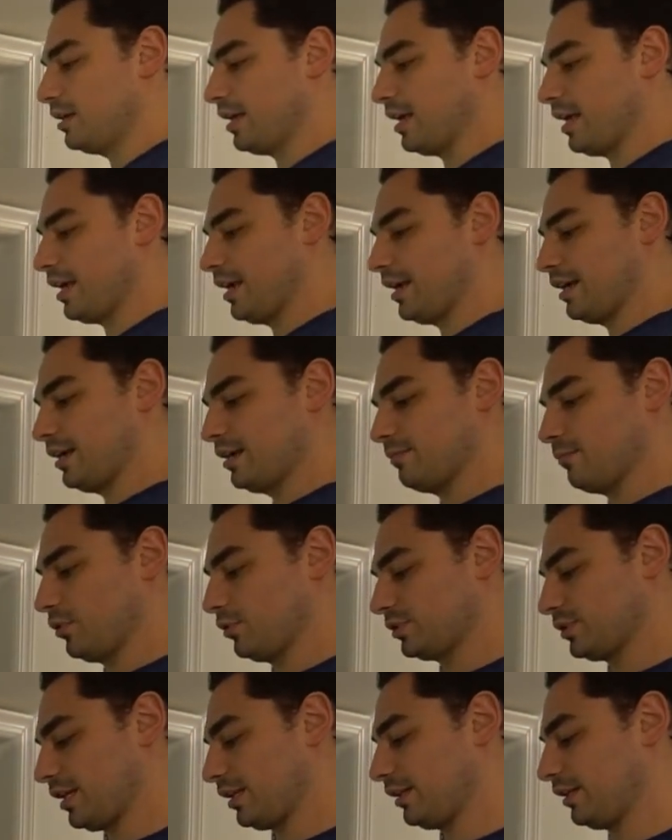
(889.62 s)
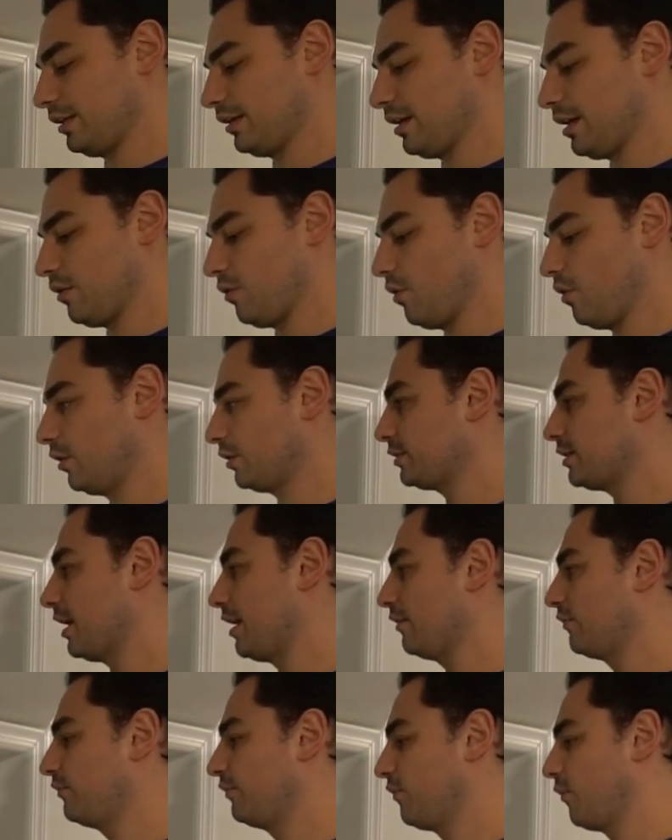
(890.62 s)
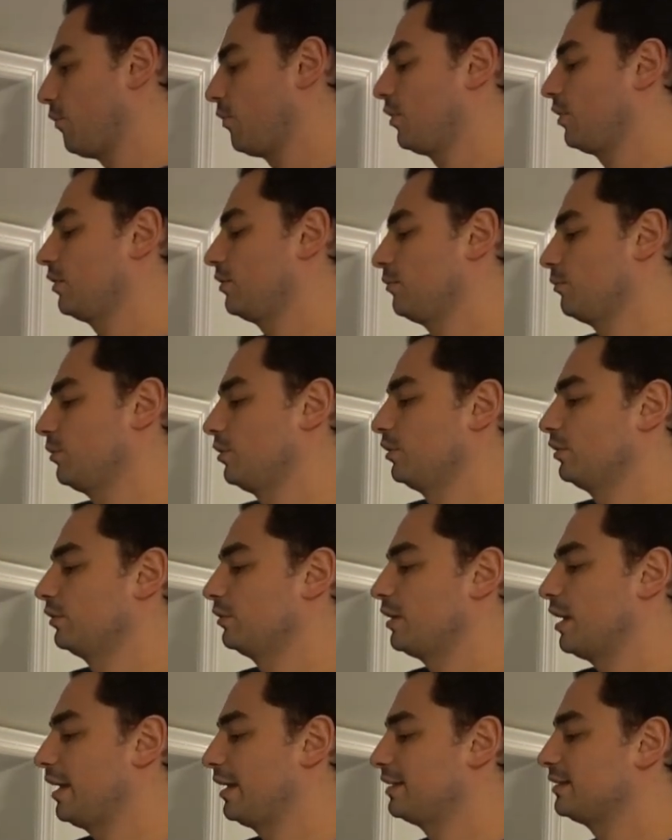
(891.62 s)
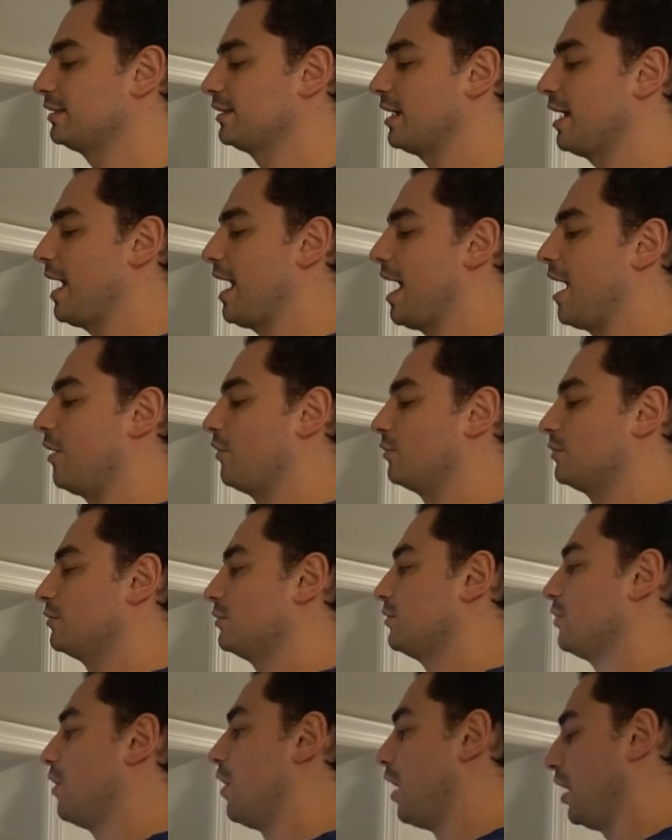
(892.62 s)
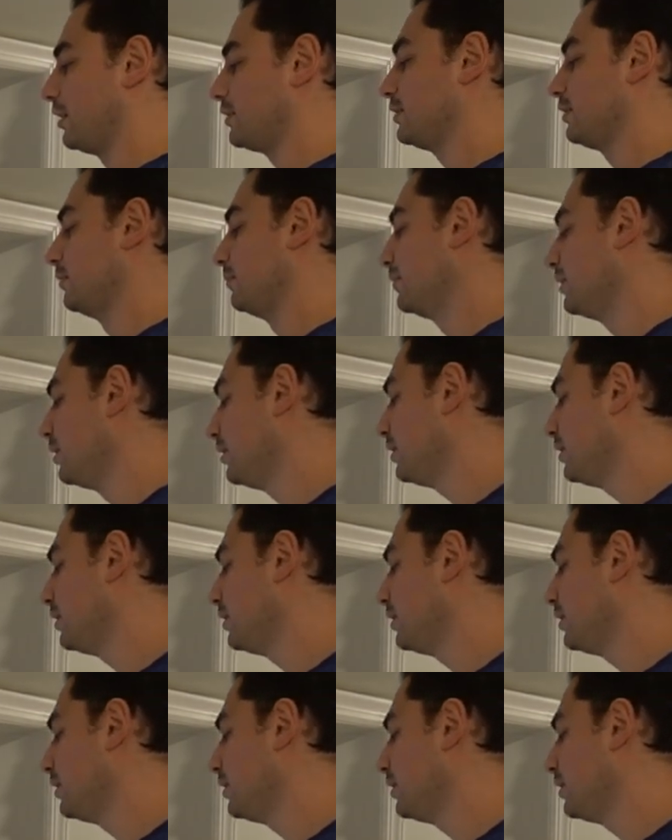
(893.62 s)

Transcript: and most likely an Alt F4 will exit out. Awesome.